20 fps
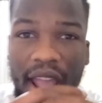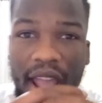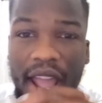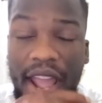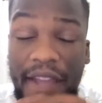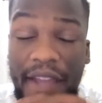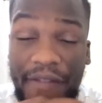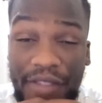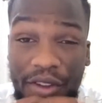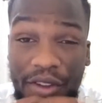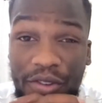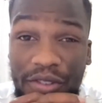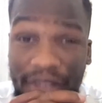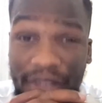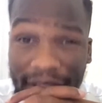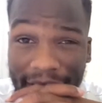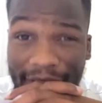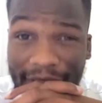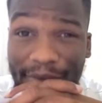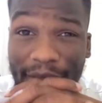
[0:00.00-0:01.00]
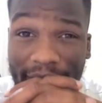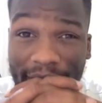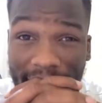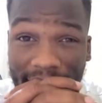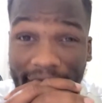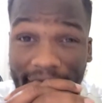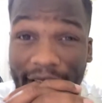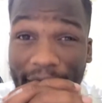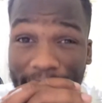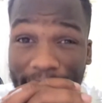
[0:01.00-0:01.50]
if you need me
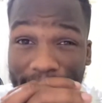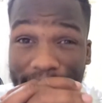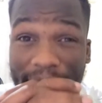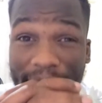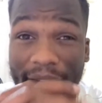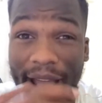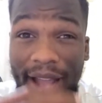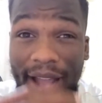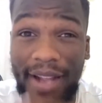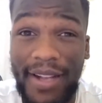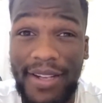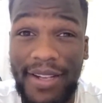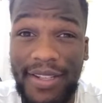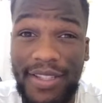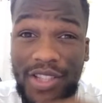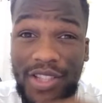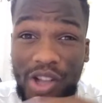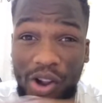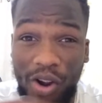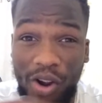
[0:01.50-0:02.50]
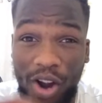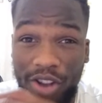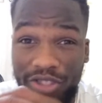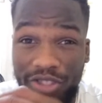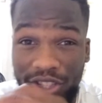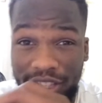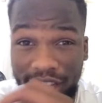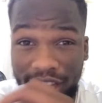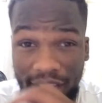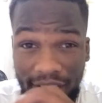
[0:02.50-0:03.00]
to come back to
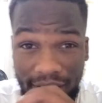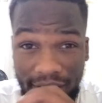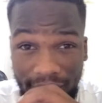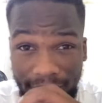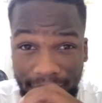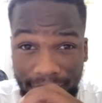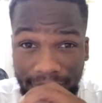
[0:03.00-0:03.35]
Argentina,